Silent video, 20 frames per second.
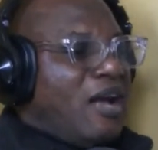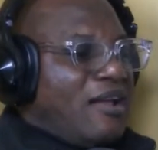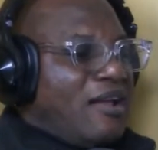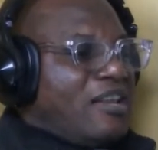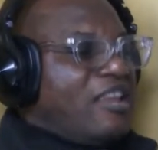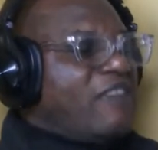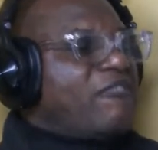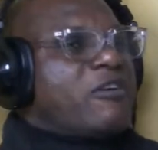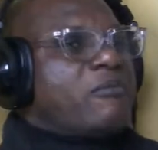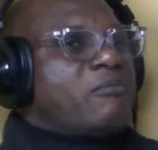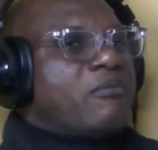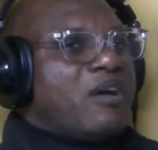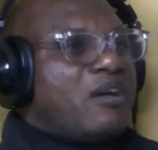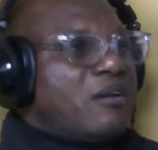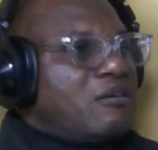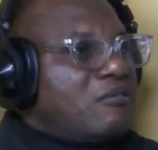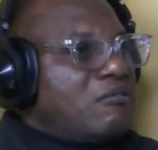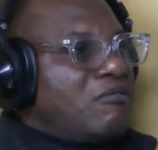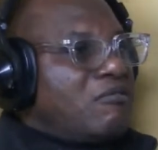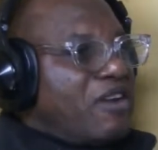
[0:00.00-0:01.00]
And if a
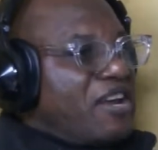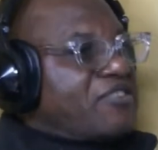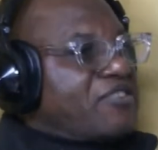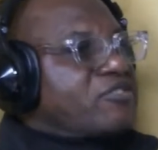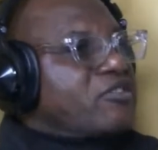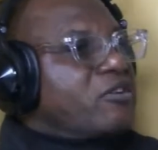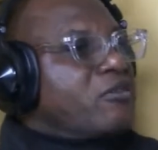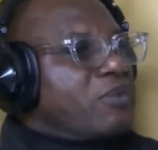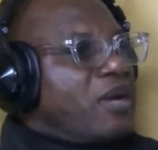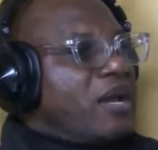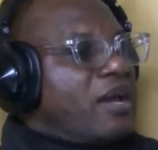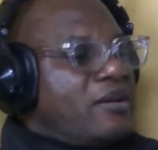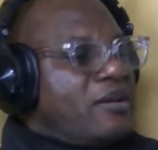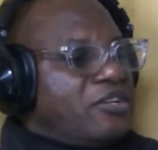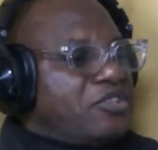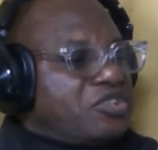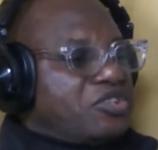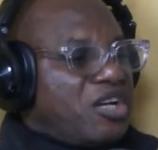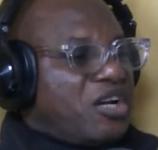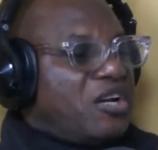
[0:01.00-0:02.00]
man raise up
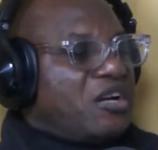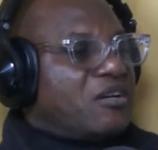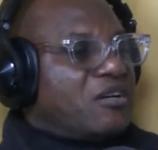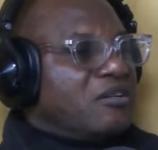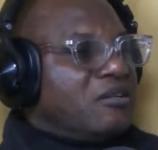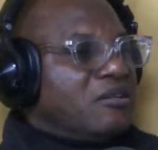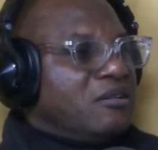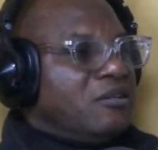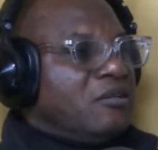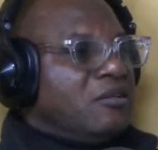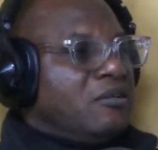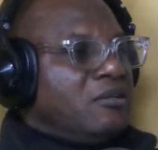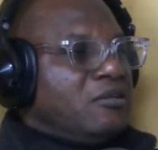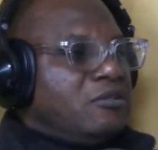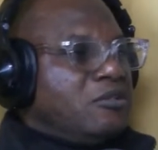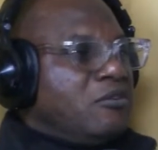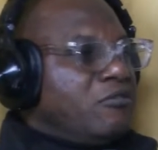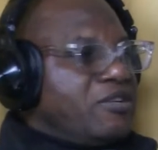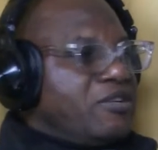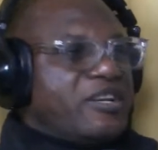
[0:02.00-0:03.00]
any child,
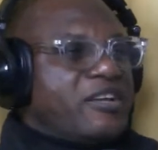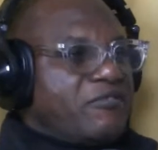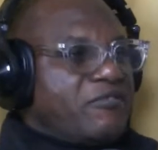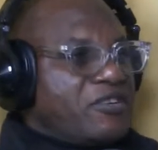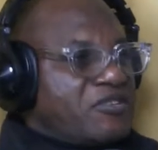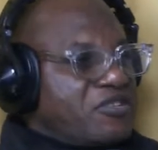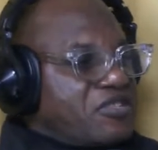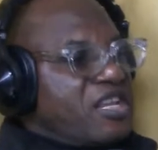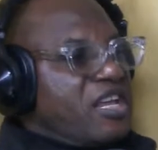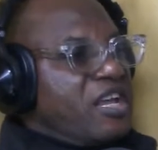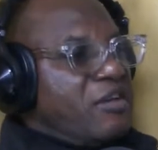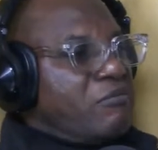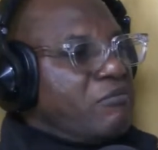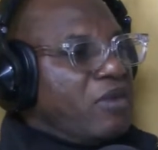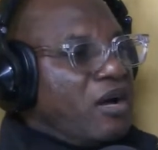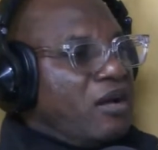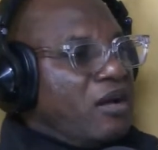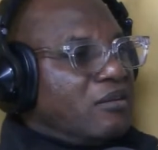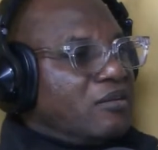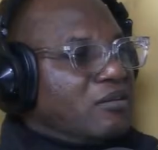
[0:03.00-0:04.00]
you will never see a
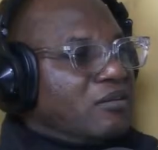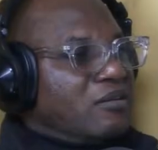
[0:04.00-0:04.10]
man